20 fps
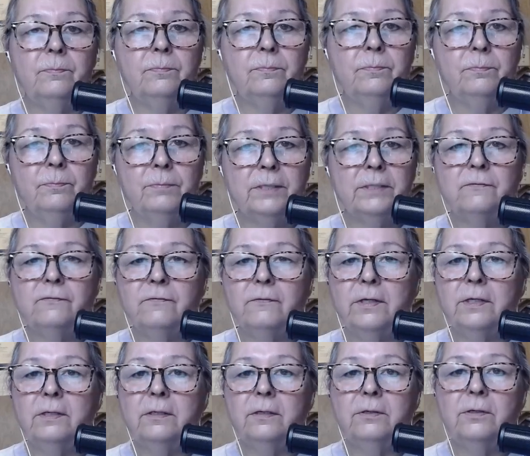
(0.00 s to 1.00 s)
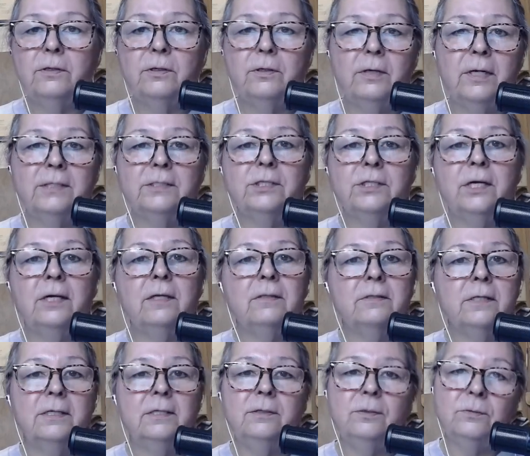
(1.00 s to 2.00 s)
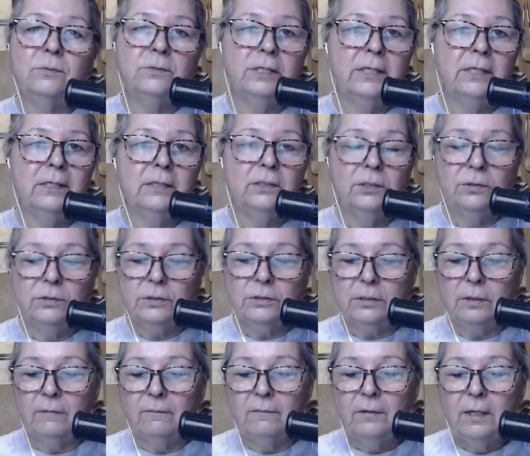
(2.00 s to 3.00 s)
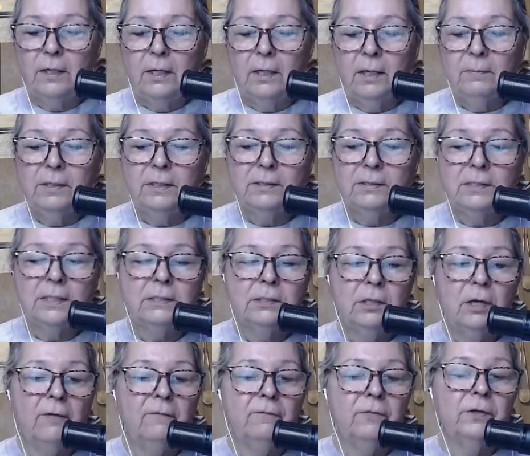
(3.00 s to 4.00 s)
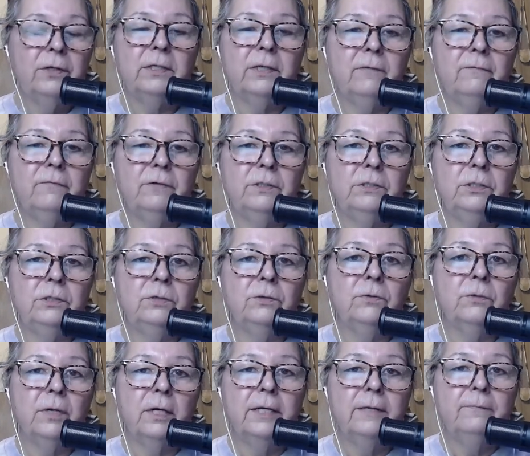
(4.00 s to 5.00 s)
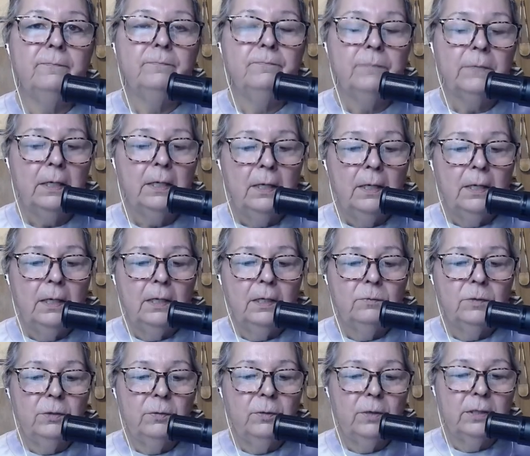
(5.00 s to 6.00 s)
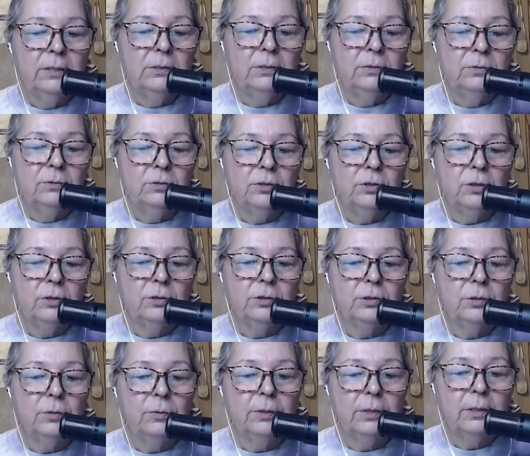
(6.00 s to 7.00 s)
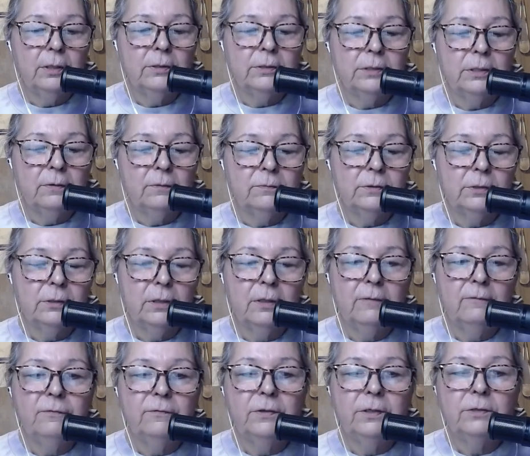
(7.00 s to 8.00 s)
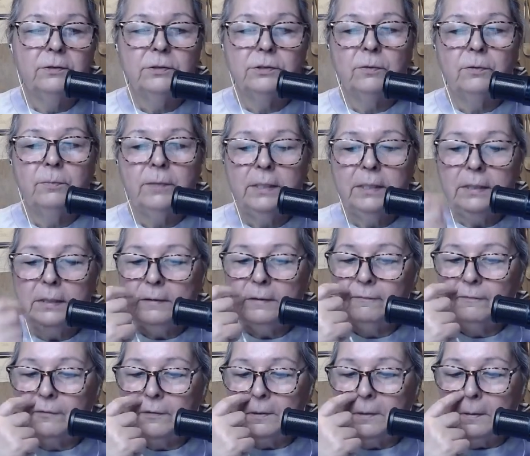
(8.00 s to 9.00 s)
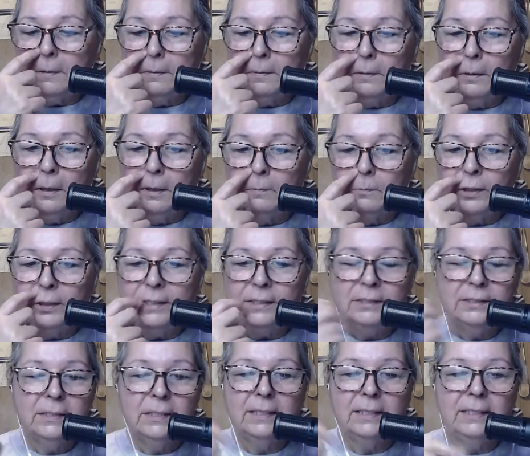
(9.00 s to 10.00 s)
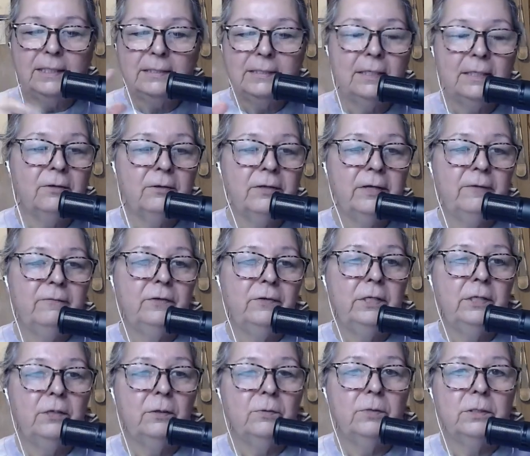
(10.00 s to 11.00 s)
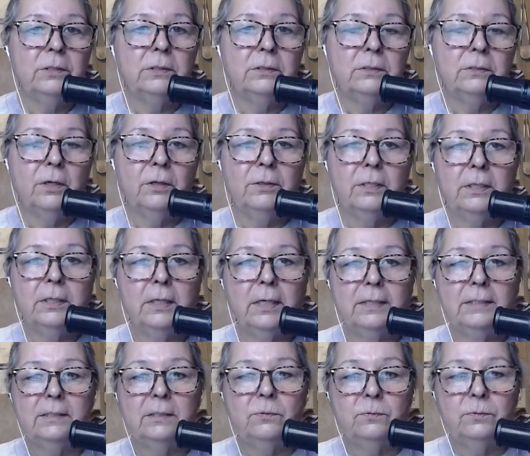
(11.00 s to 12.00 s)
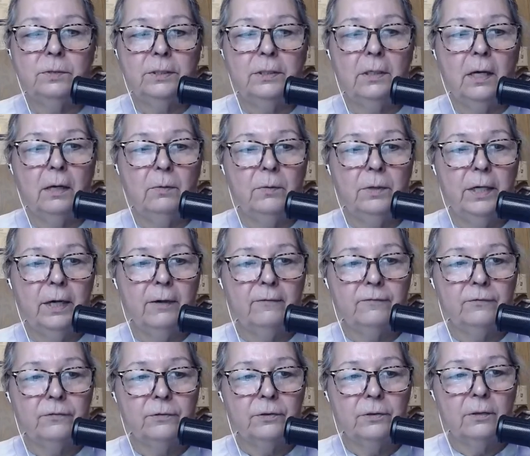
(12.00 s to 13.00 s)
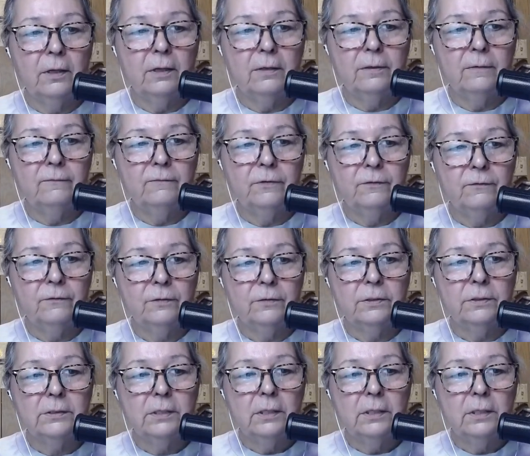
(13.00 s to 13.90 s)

best friend or your grandchild, then don't say it to yourself, because that's not very loving to you, right? And we want to start showing ourselves love. And there's so many different ways. And like I said on that video that Tanya and I did, we offered a lot of different